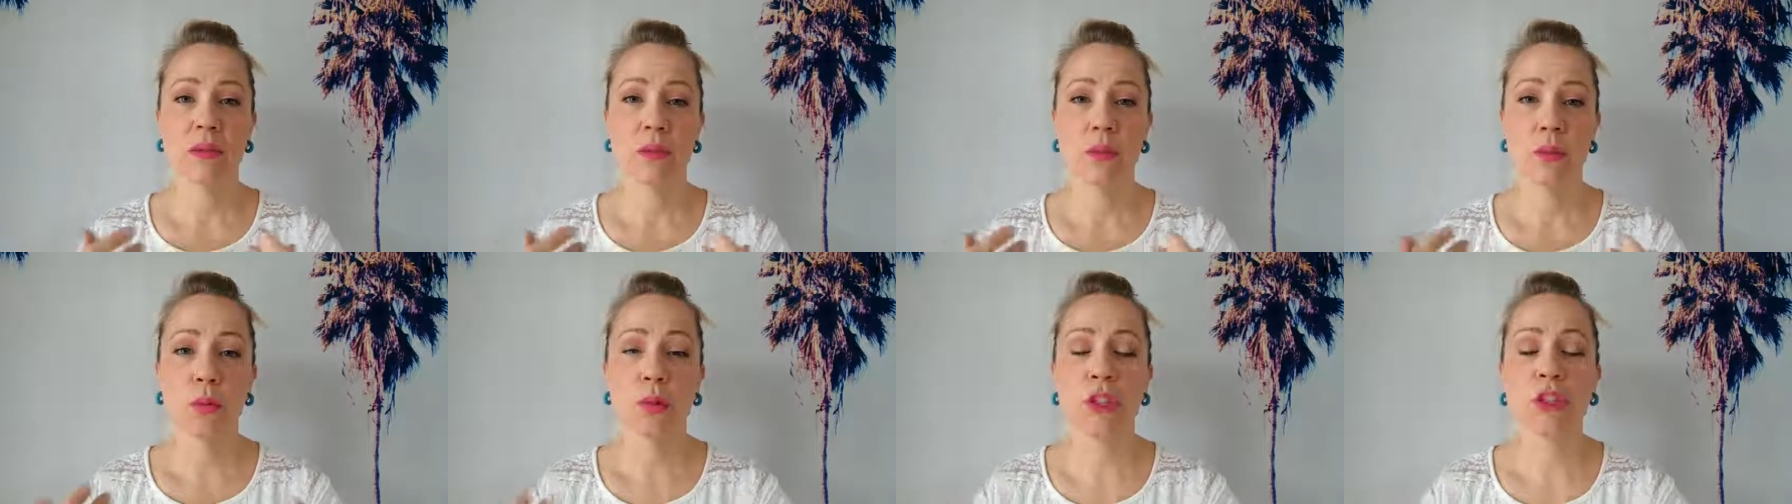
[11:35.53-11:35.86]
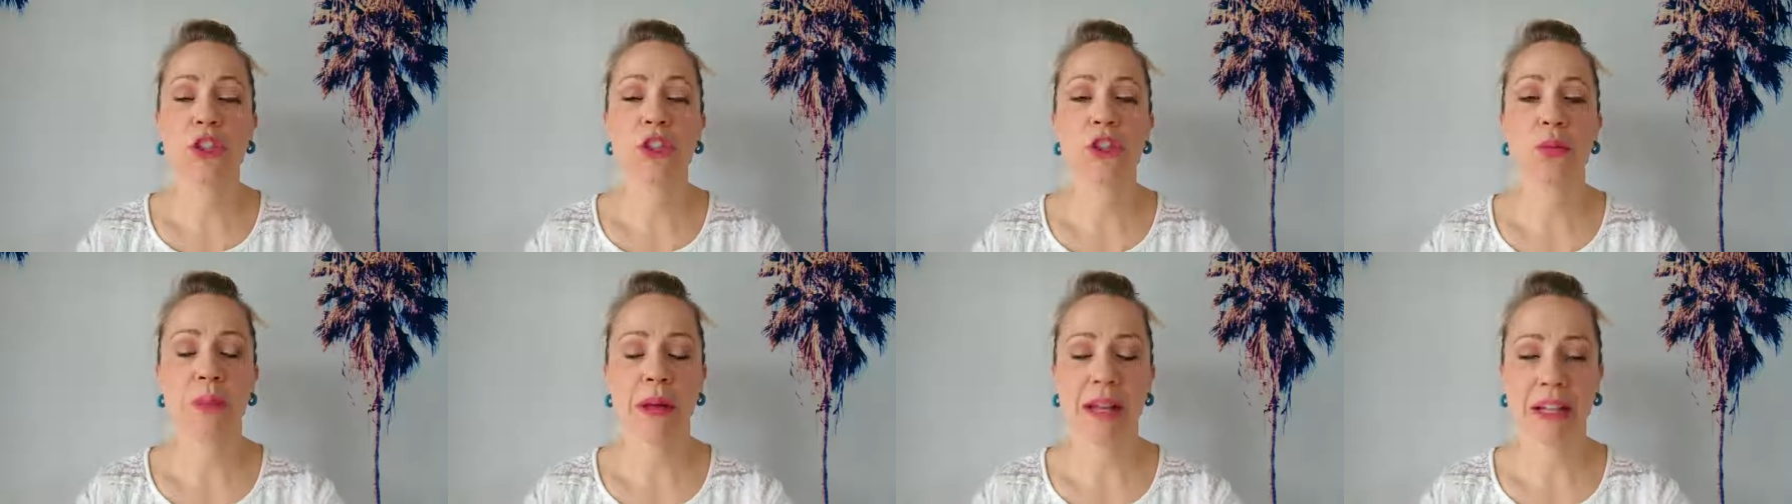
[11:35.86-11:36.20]

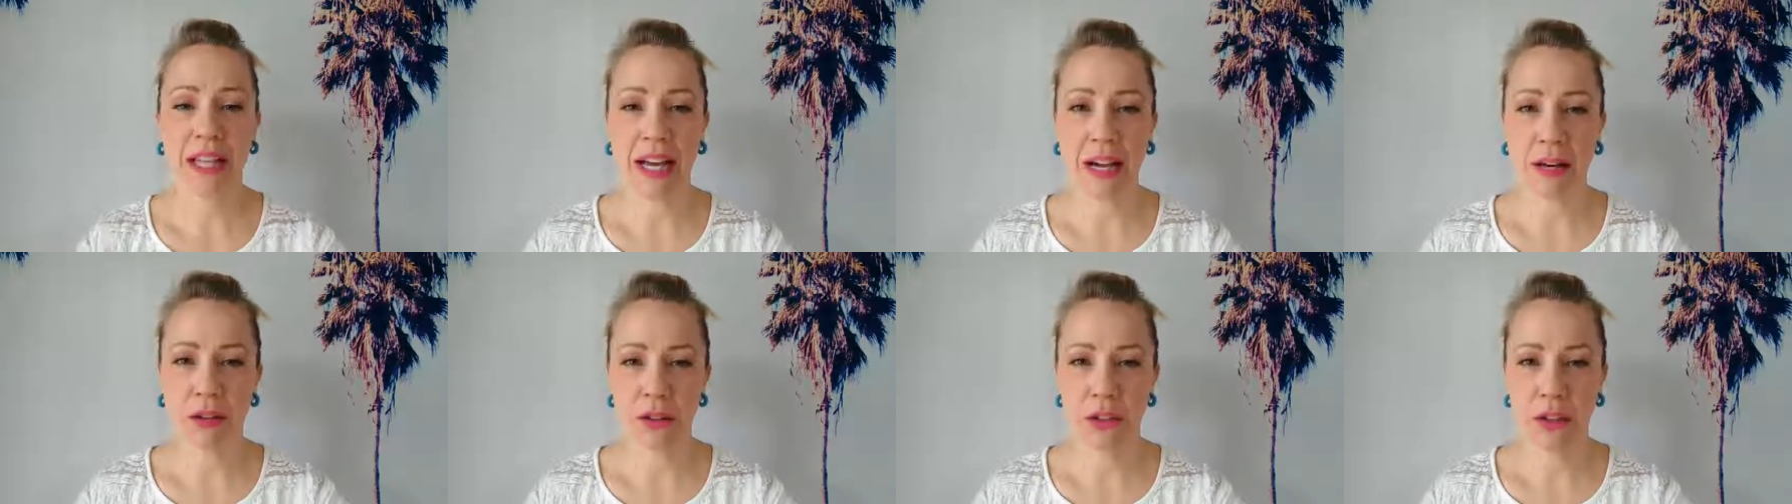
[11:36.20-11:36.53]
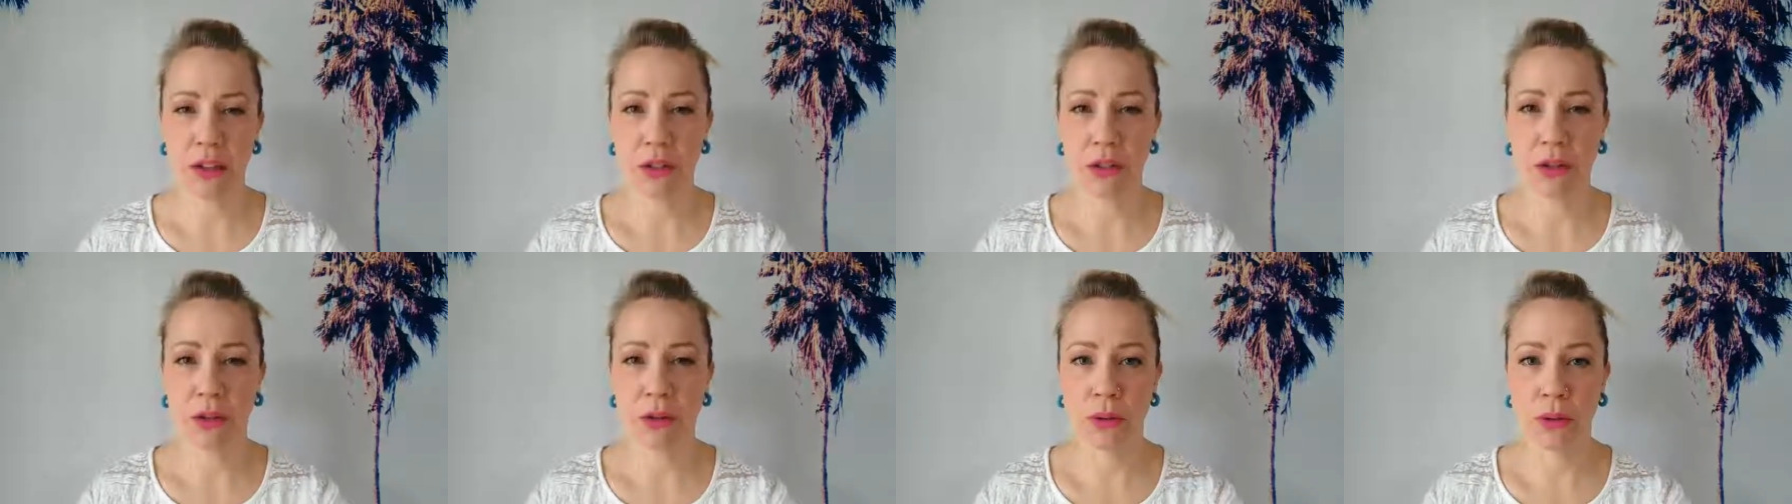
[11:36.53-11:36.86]
which spell out
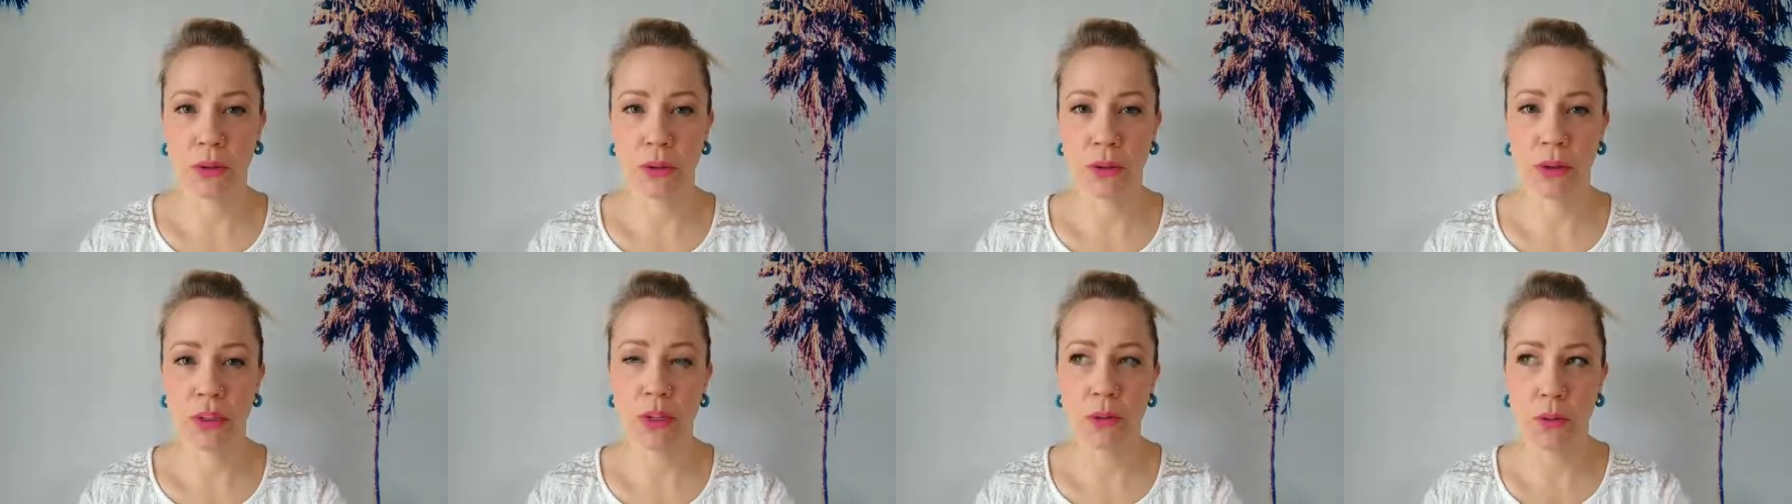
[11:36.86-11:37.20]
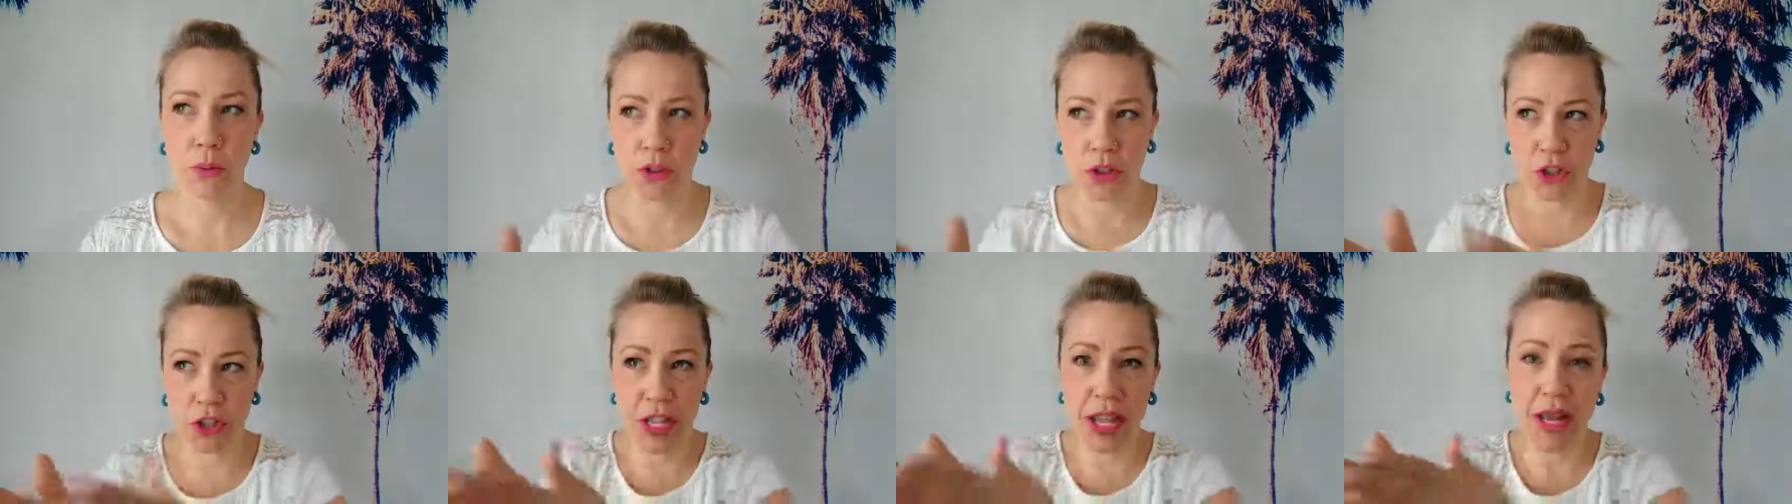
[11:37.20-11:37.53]
to
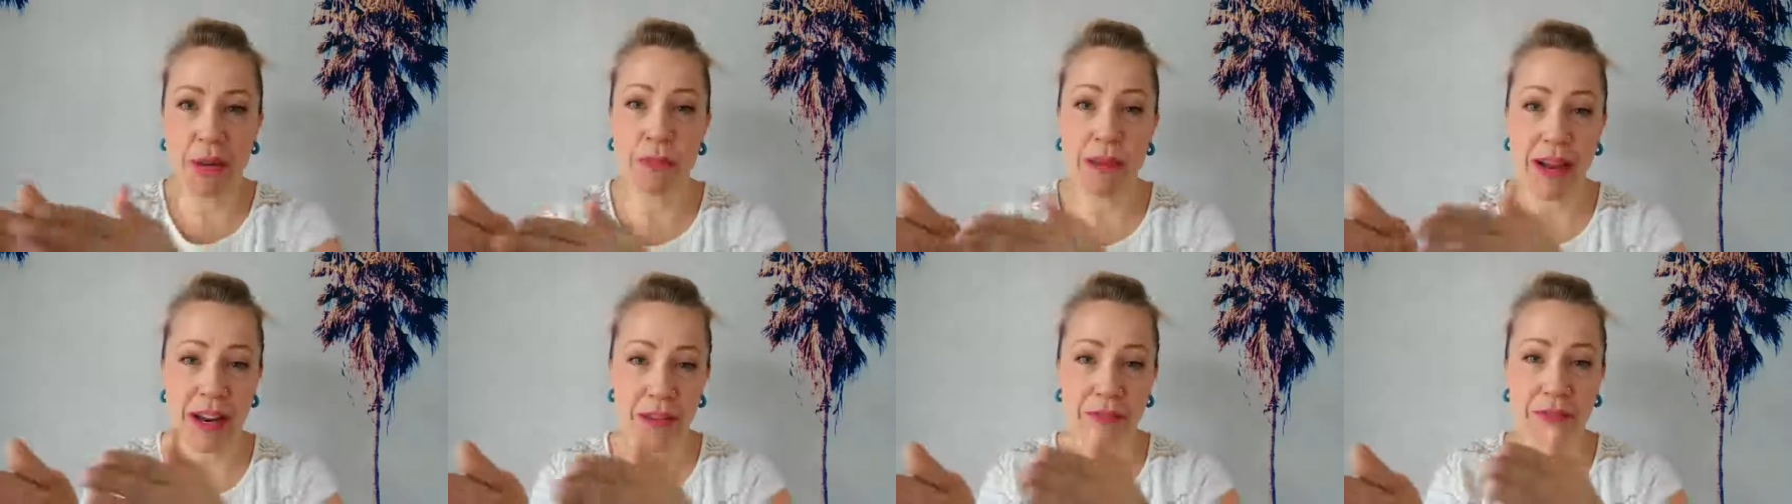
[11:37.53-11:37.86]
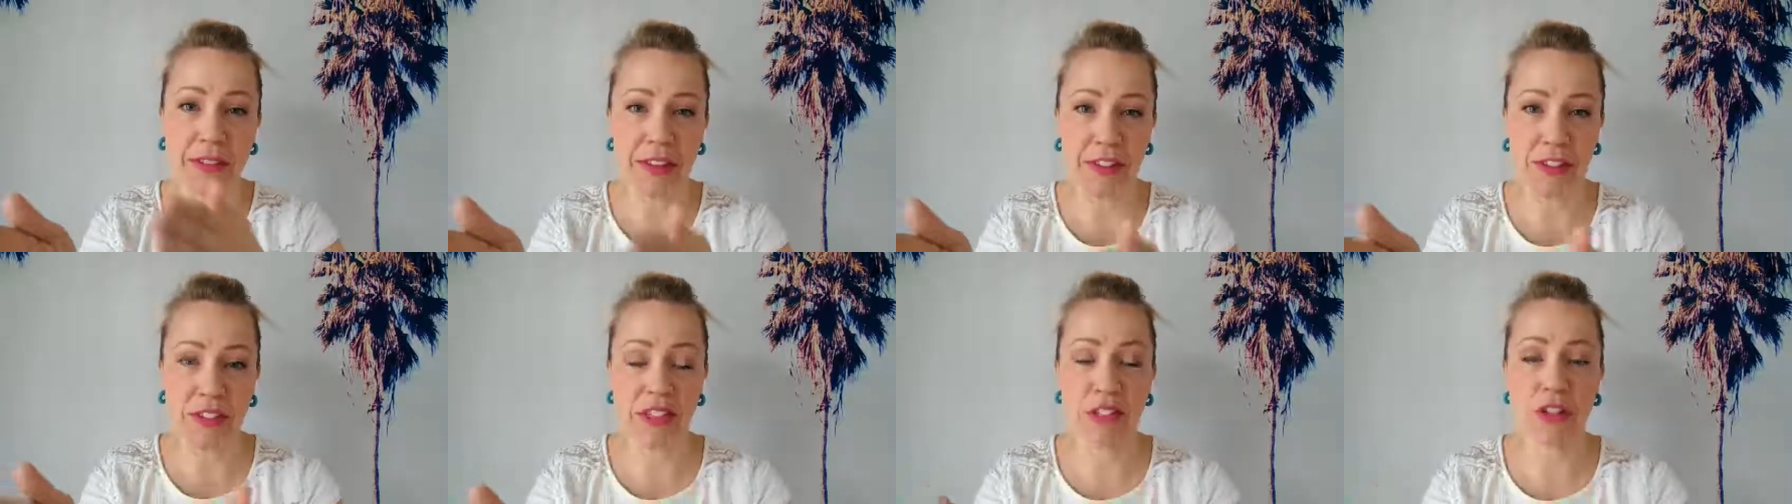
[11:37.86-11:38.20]
which then
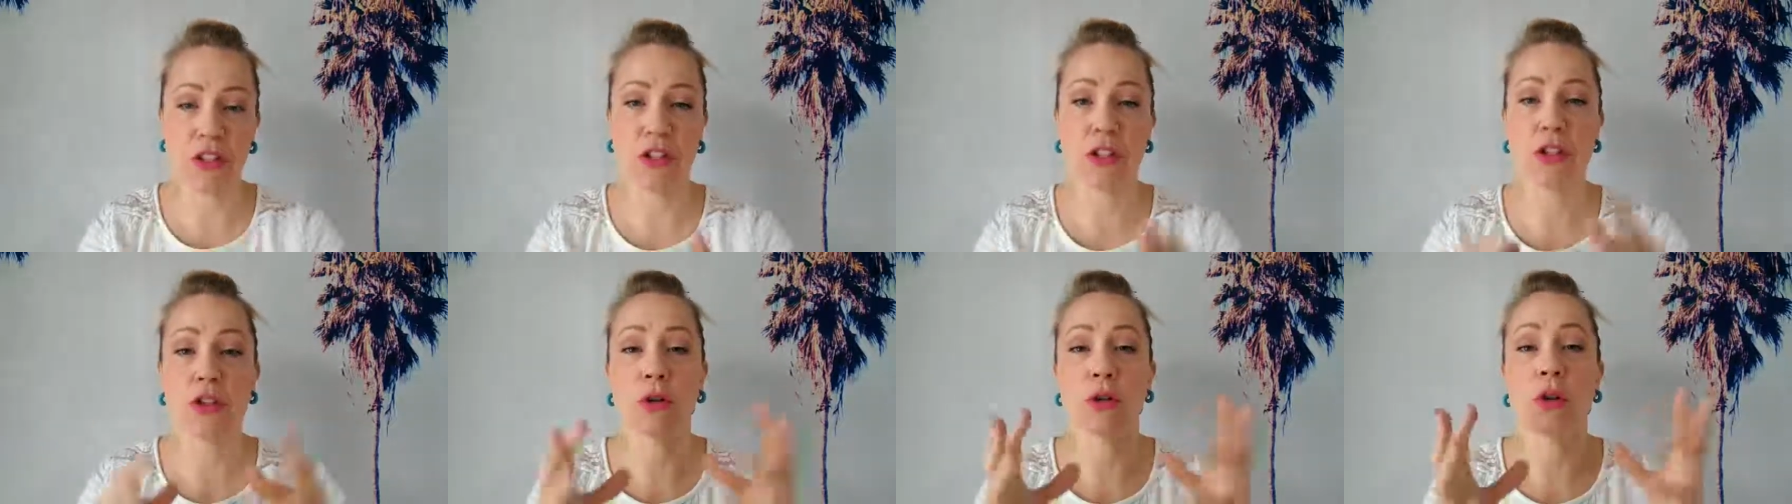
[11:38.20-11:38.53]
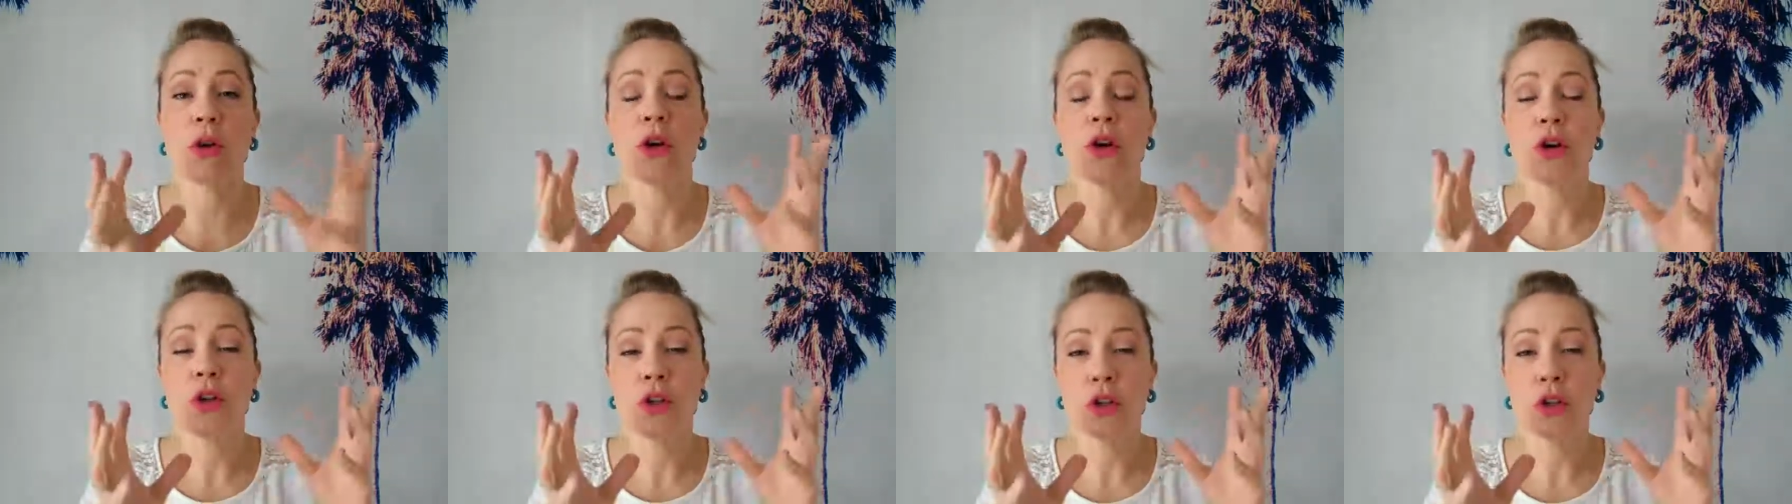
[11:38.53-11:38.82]
manifest into your